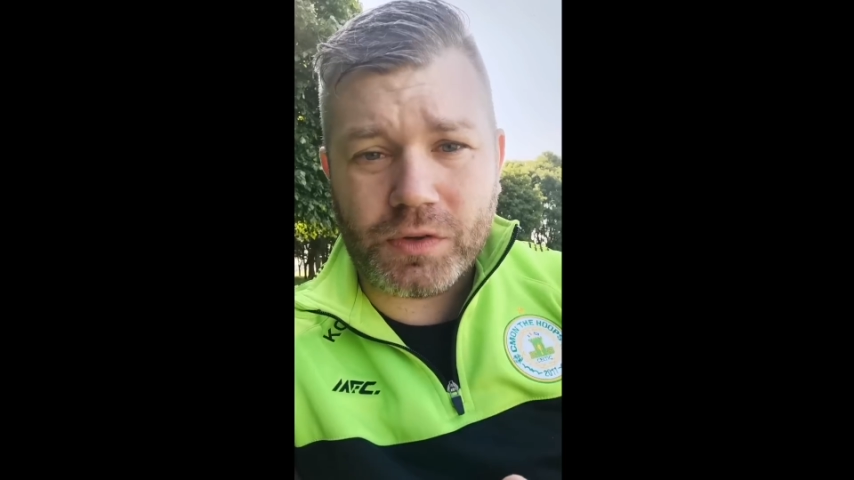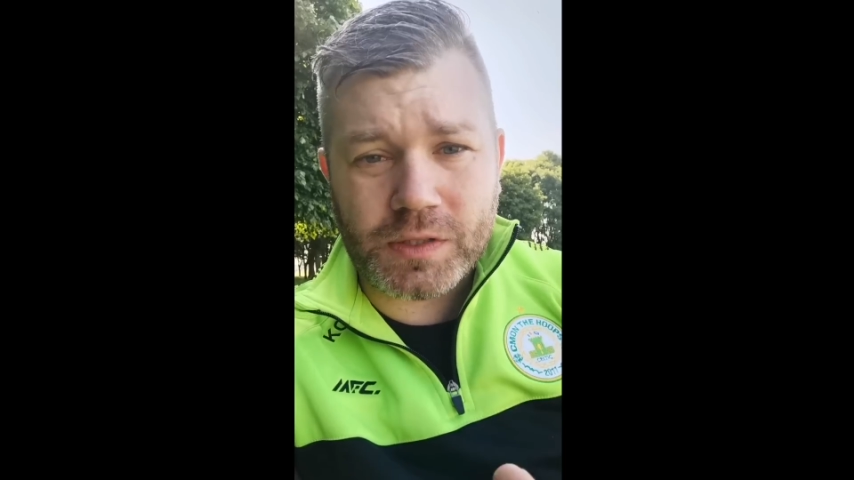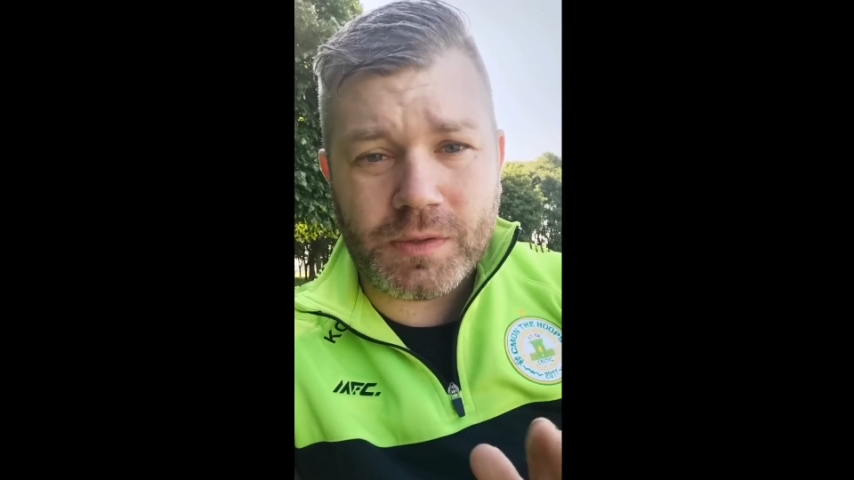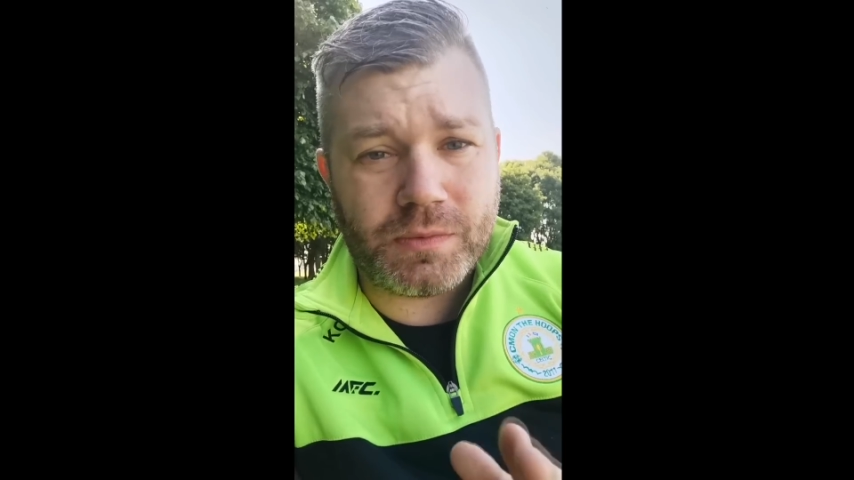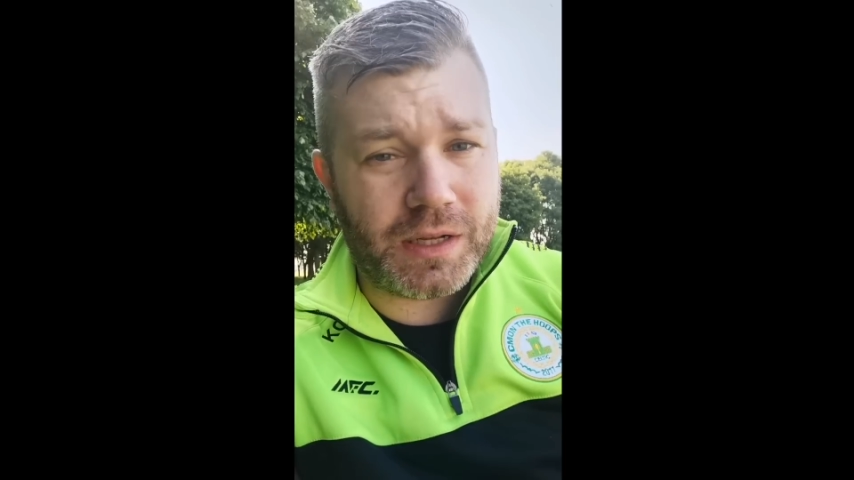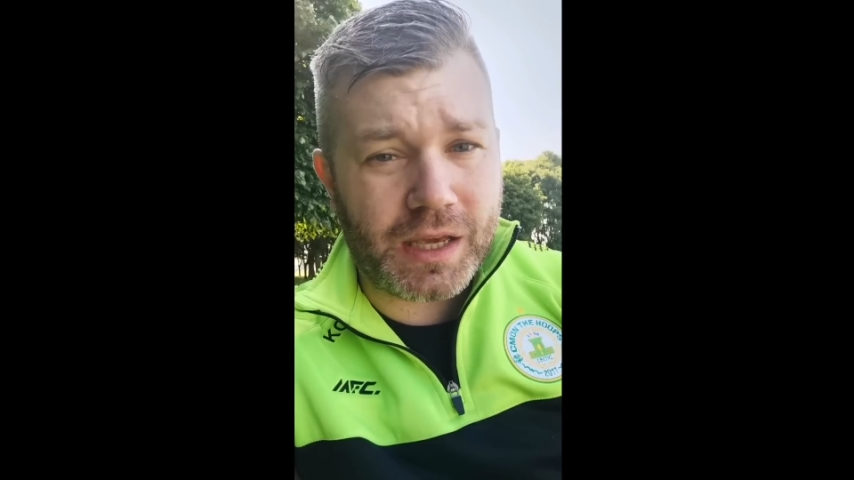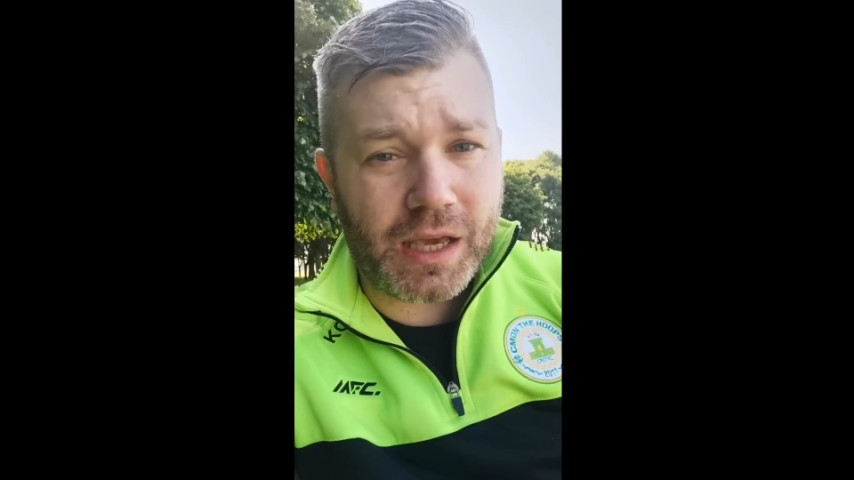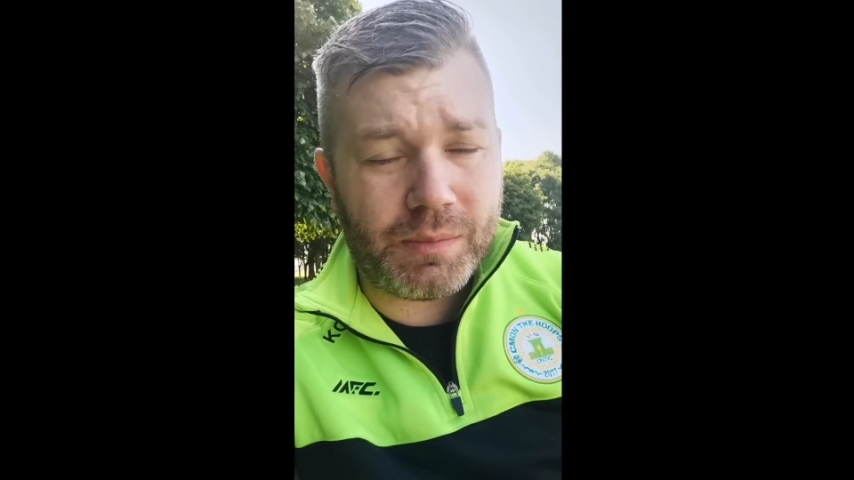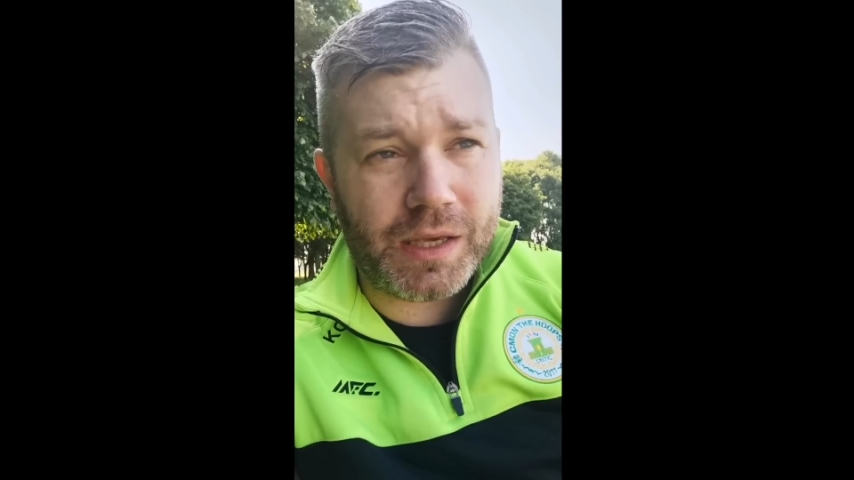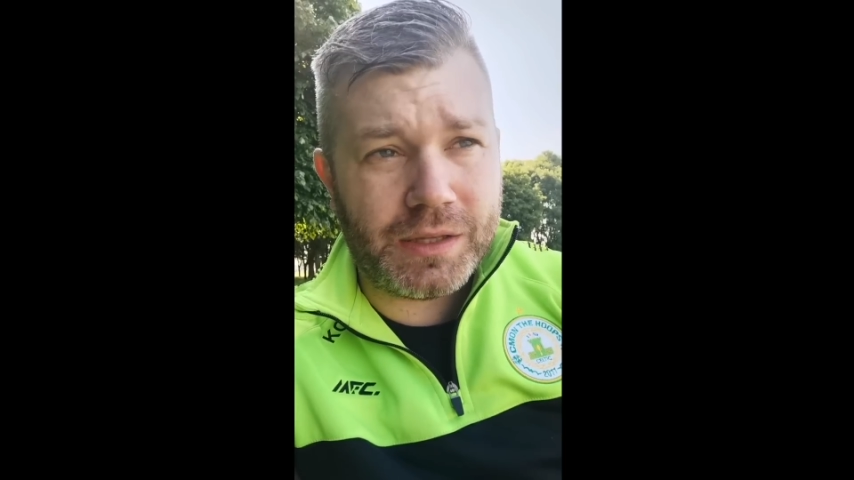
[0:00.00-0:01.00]
Christmas when he
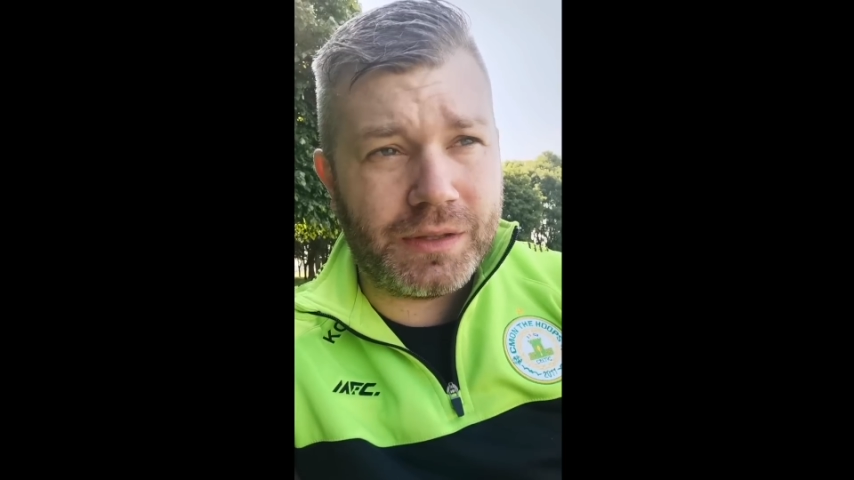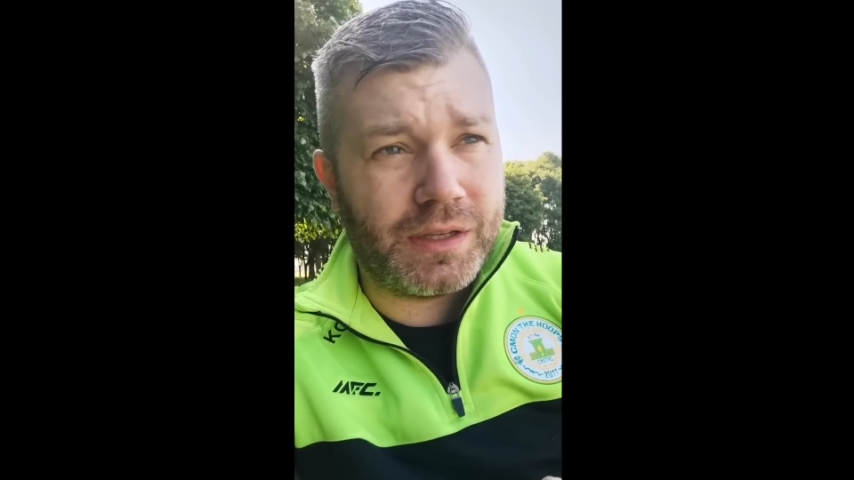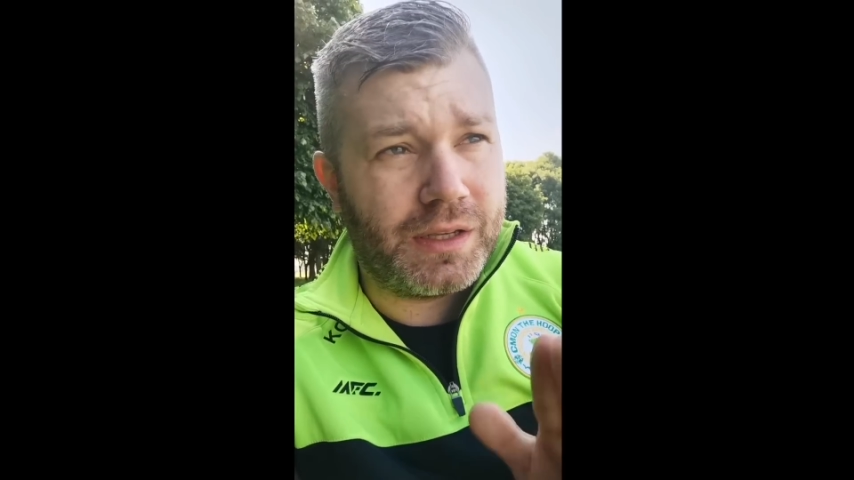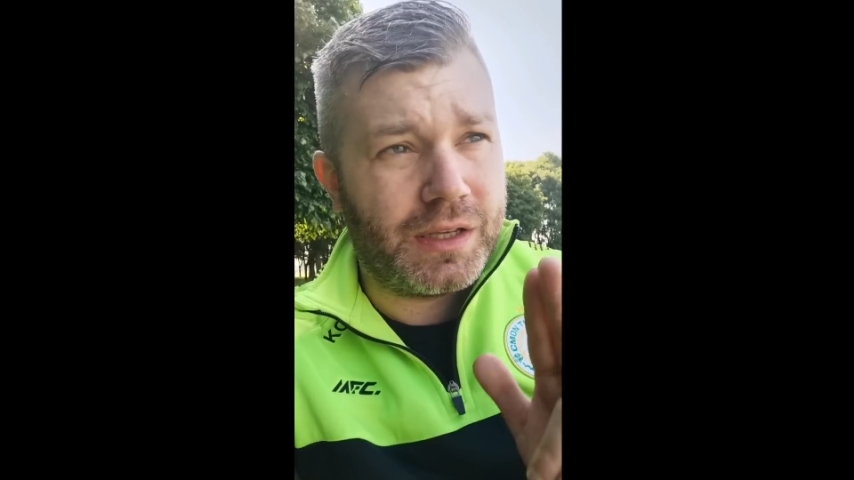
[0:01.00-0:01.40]
came in.